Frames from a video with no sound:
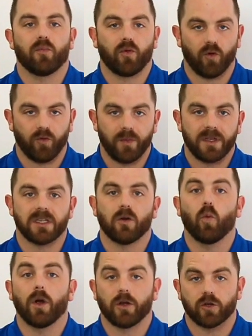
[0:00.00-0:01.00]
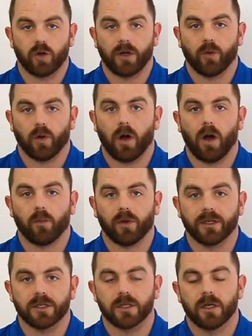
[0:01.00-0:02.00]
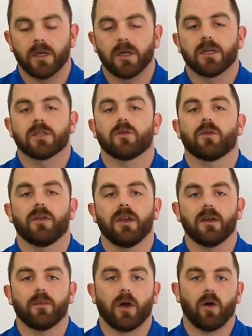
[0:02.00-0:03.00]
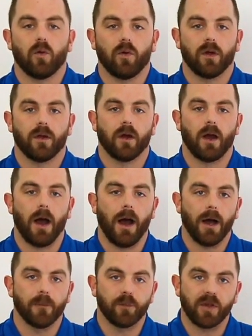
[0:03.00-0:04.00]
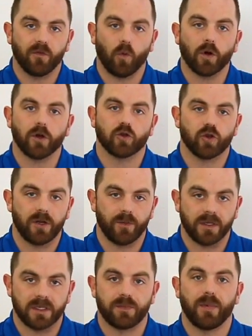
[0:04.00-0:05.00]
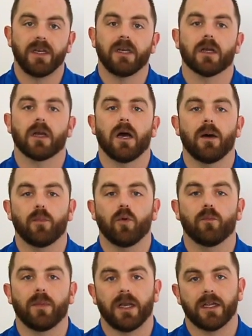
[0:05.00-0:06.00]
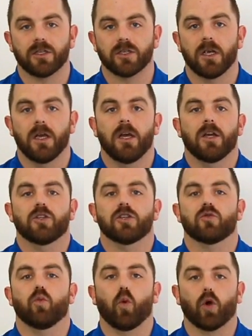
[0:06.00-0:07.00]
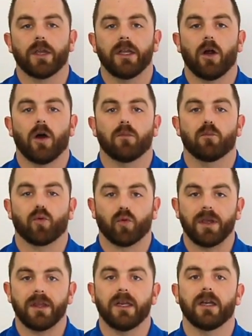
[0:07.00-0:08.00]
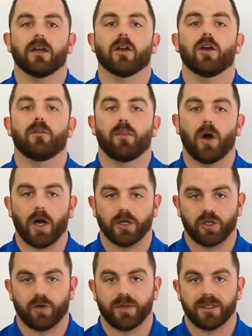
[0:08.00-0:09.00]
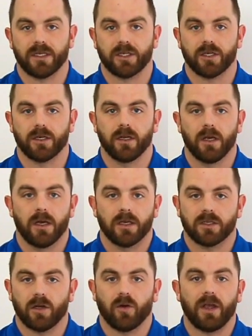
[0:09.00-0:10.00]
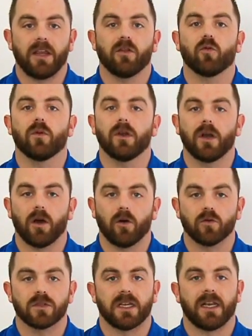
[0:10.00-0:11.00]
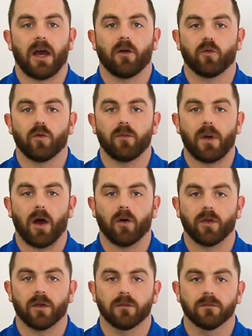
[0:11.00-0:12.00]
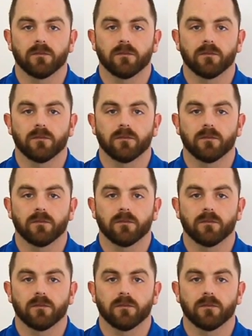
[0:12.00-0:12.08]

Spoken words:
improvements on what you're trying to accomplish. So think about before your treatment, spending a couple minutes just working on breathing in a good posture position. So in through the nose and out through the mouth.